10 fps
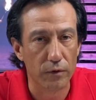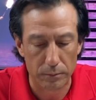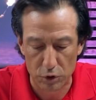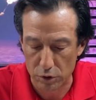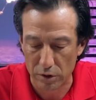I'm
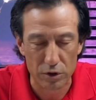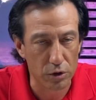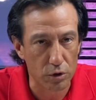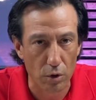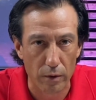just
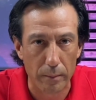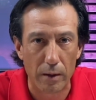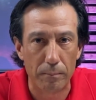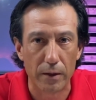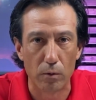going. I'm
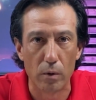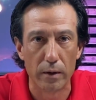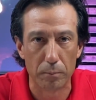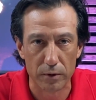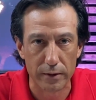not picking one
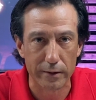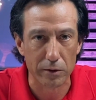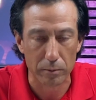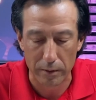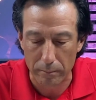in
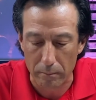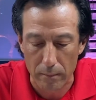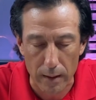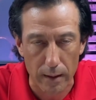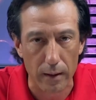particular, but
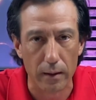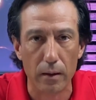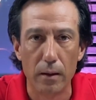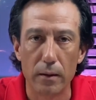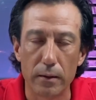man,
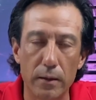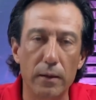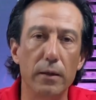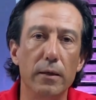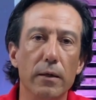
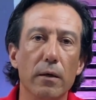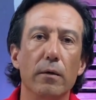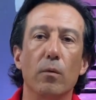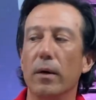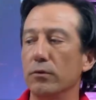key
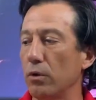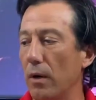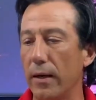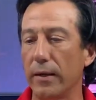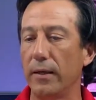here. What I'm
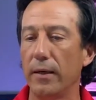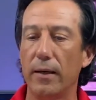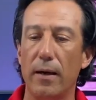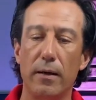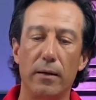trying to get
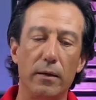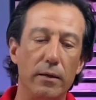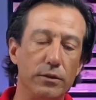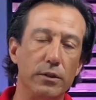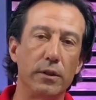at
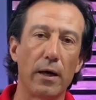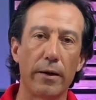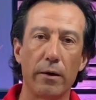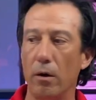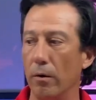is you got
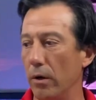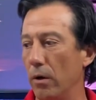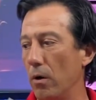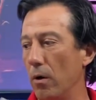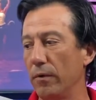to own a
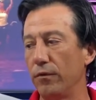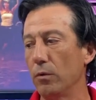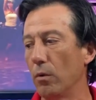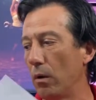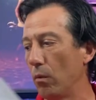home. If you
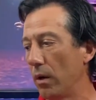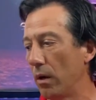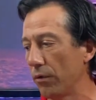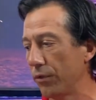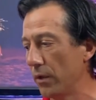want
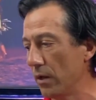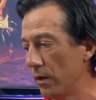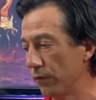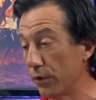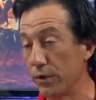wealth
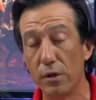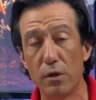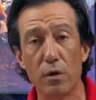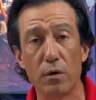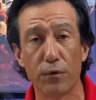for
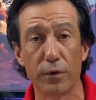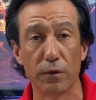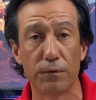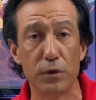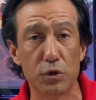you, for your
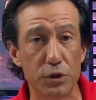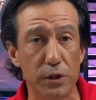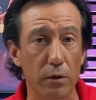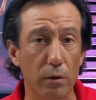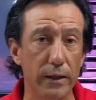future
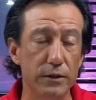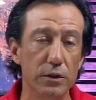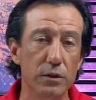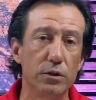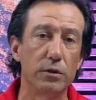
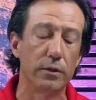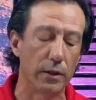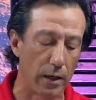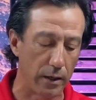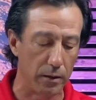generations, you
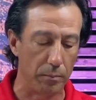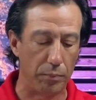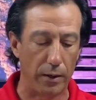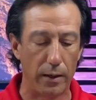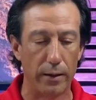gotta
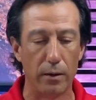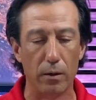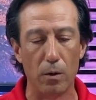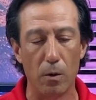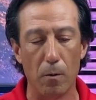buy a
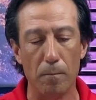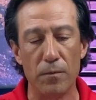home.